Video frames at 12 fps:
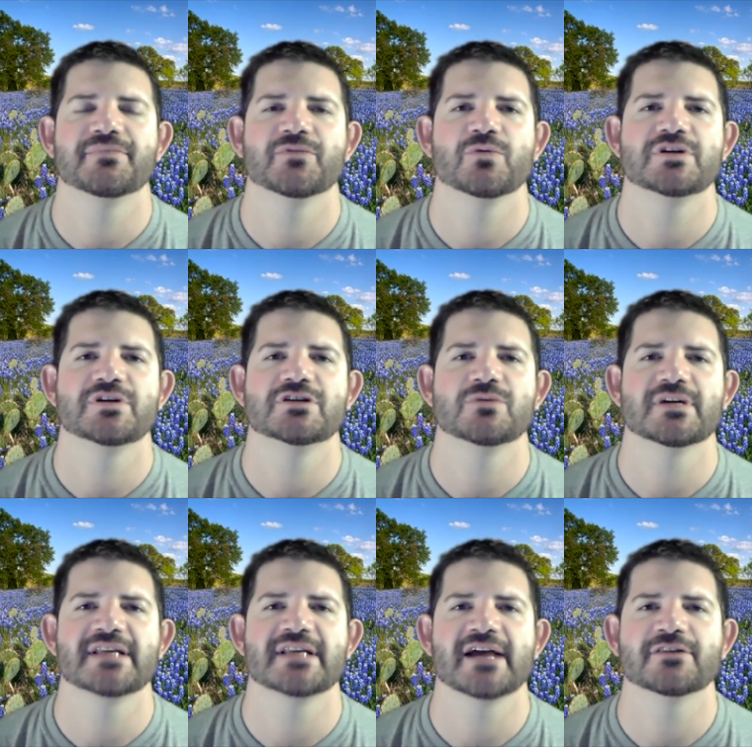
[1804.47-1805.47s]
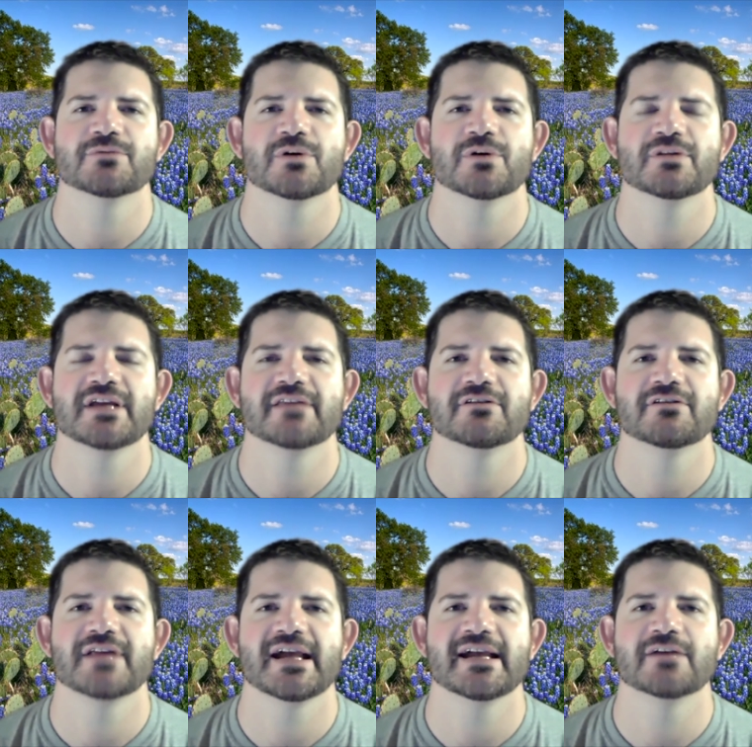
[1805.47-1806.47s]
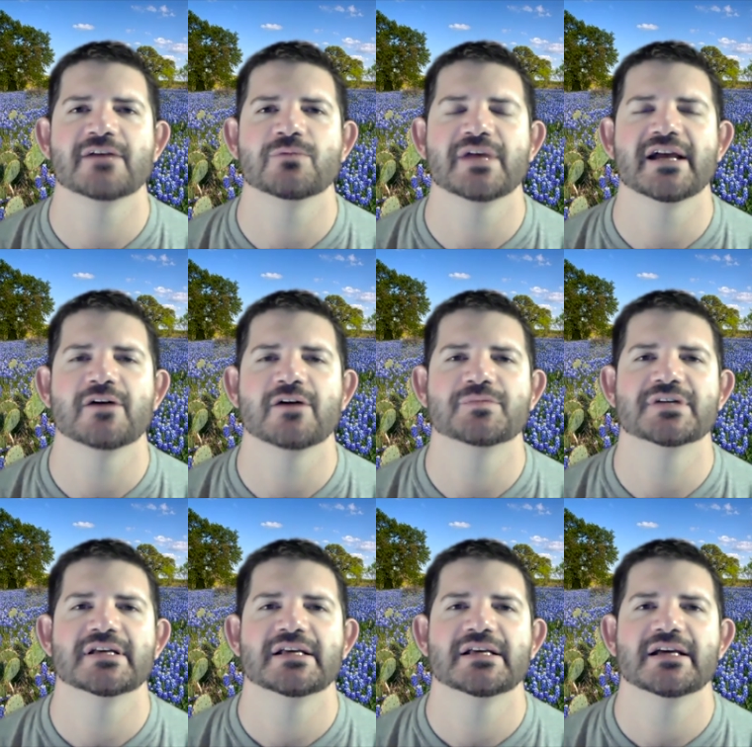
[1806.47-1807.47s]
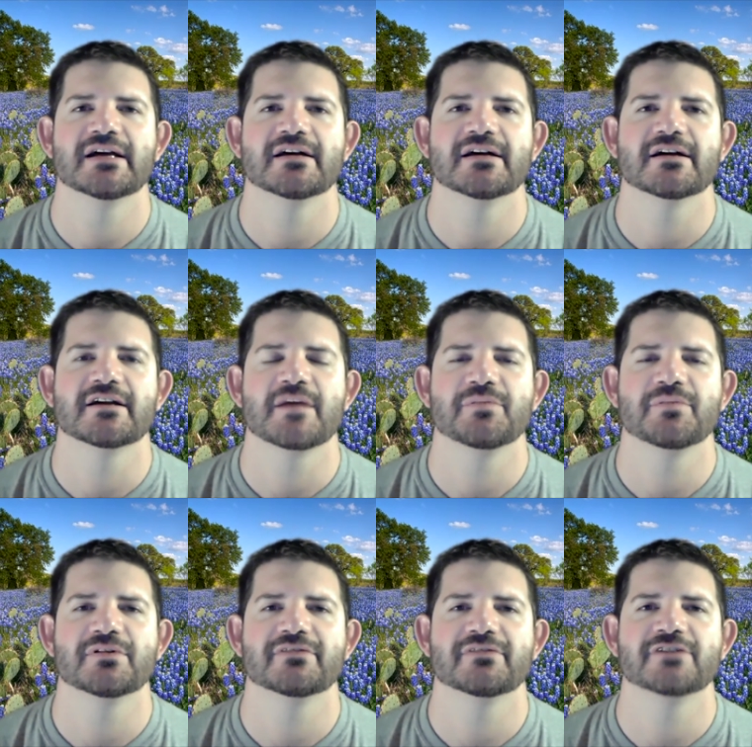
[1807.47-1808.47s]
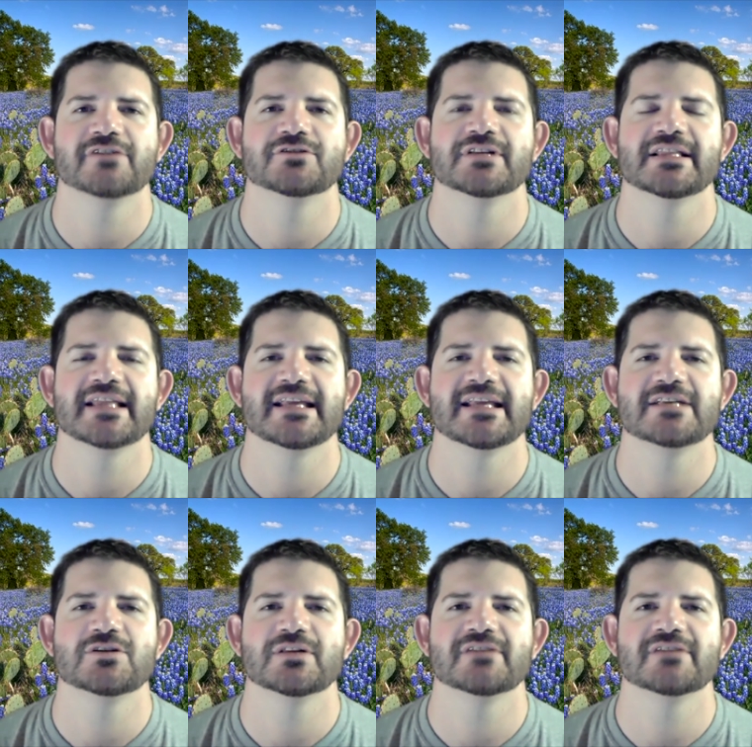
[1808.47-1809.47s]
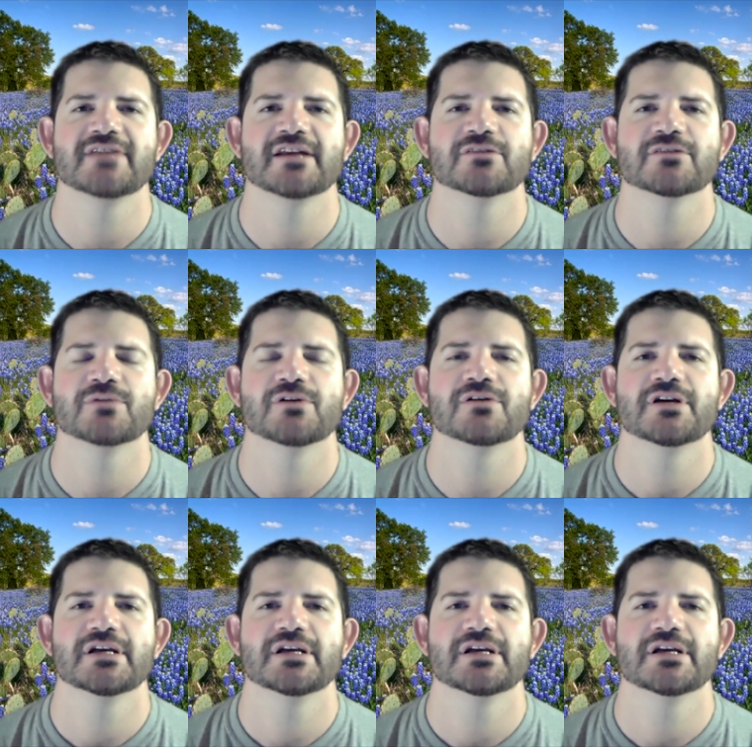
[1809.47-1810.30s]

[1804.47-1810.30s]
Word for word: we just went down the road the other day and we helped uh, a couple of elderly ladies who live down the road.